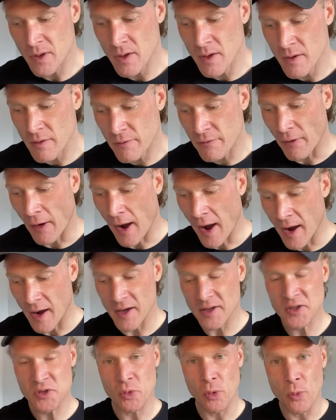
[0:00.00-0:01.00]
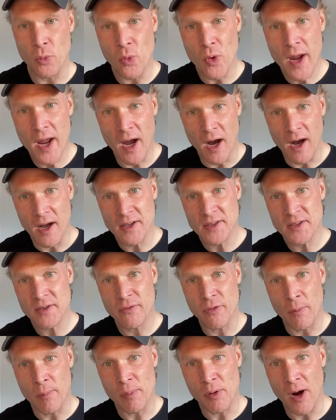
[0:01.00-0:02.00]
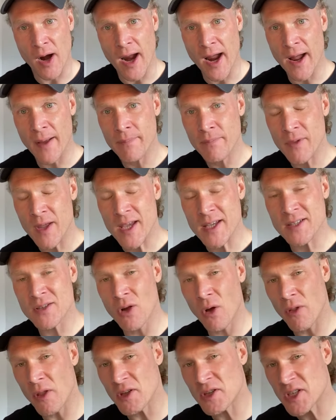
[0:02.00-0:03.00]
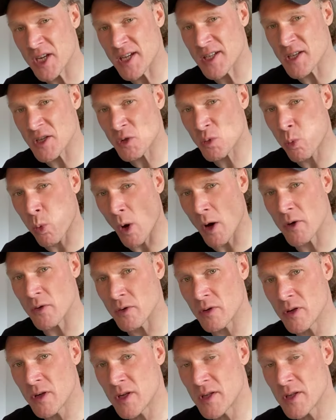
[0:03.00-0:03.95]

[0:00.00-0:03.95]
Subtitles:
for us when we ask for prayer is not that Jesus won't